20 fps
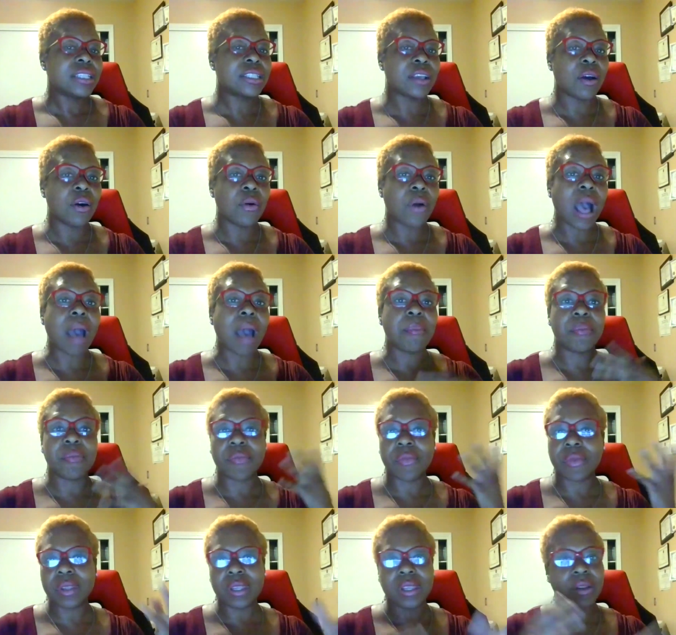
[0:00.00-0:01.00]
So I'm
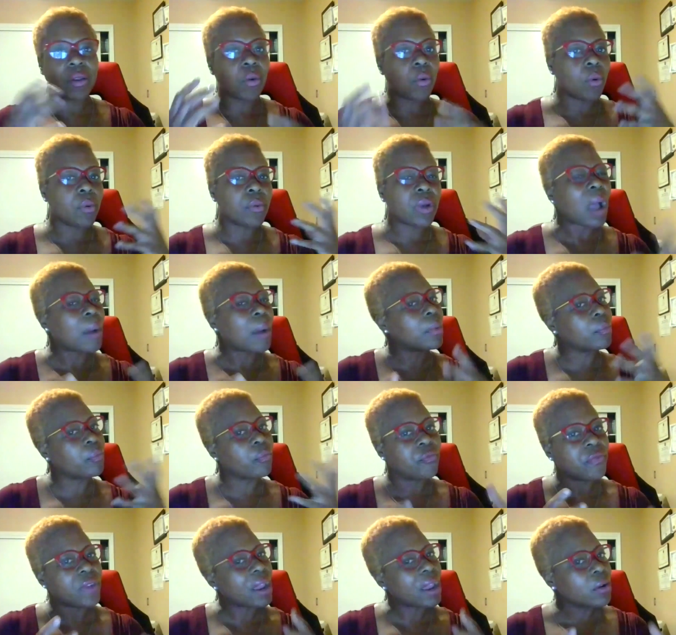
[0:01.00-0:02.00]
a
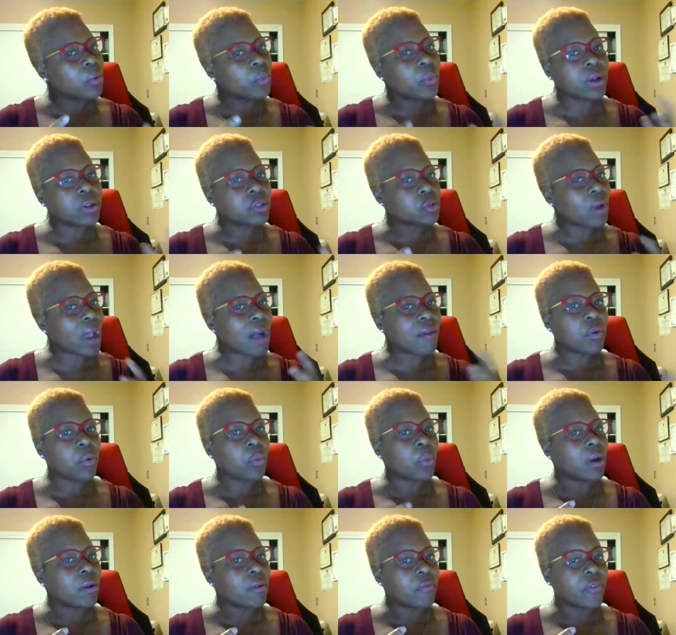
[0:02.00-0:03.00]
very well-traveled,
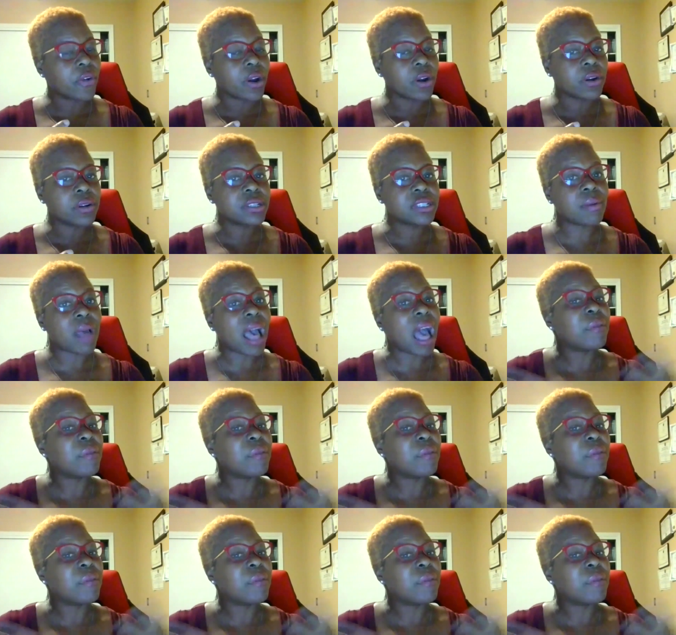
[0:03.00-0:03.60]
well-versed.